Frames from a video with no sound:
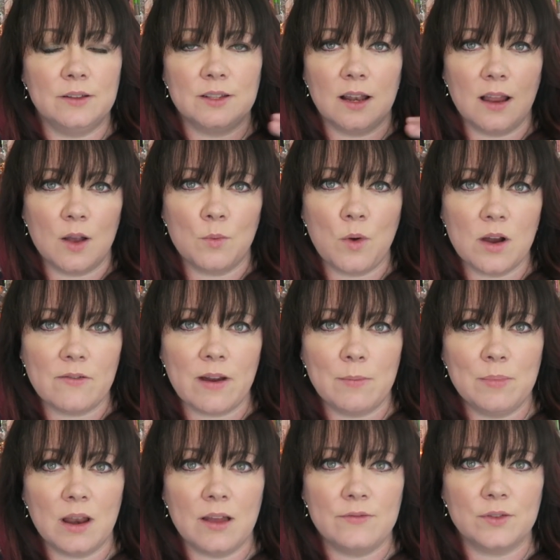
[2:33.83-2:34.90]
So like one
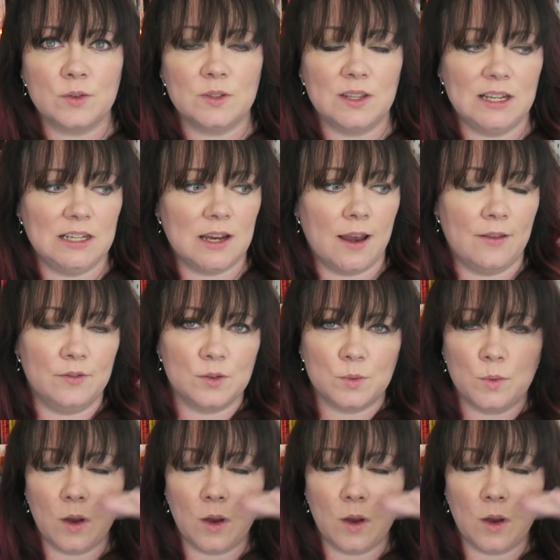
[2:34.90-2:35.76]
grade below for Prestige A levels.